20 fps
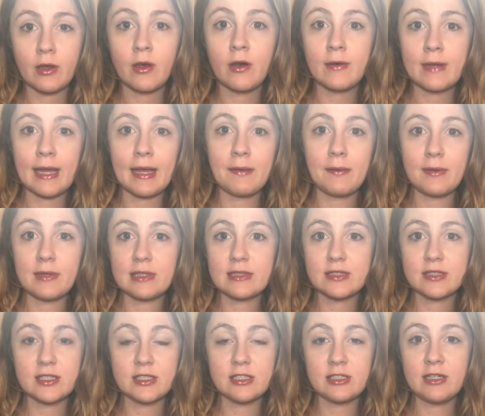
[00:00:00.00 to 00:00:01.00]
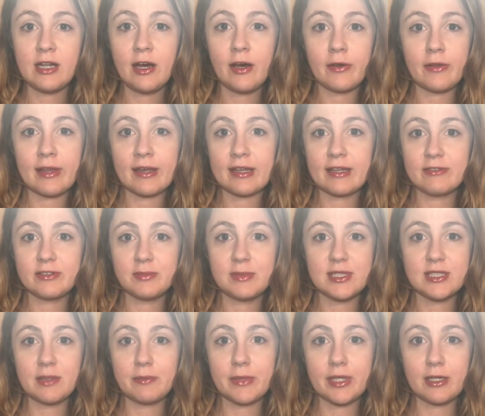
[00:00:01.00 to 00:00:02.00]
Okay, well that's good to know. That gives
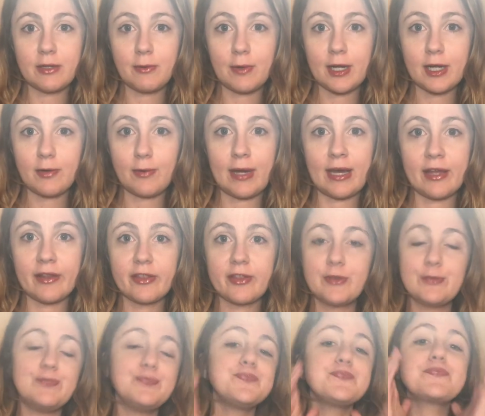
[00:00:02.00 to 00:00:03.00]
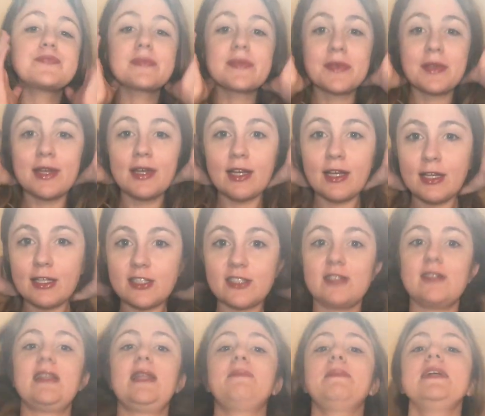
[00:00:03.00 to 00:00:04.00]
me something to work with.
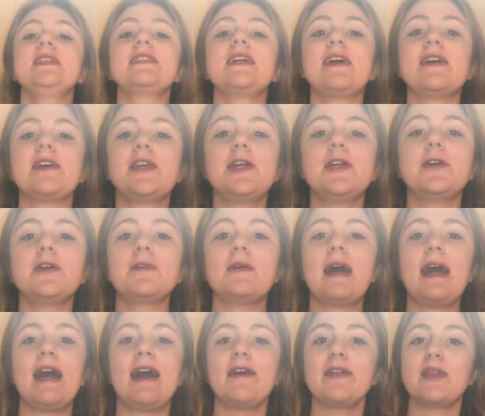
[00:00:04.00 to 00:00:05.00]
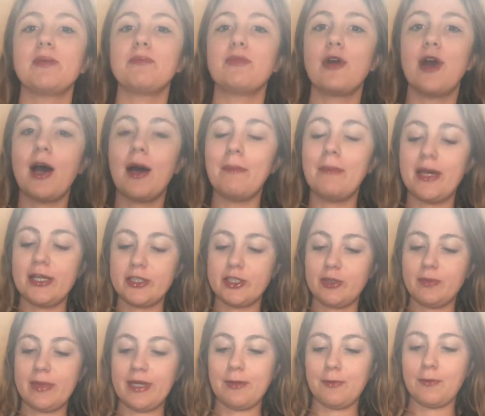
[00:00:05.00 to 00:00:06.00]
So let me tell you how the bra
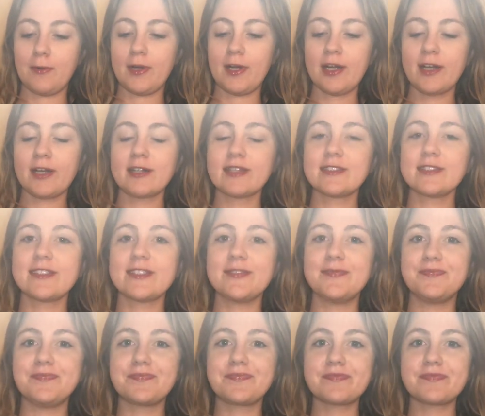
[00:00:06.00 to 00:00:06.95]
measurement works.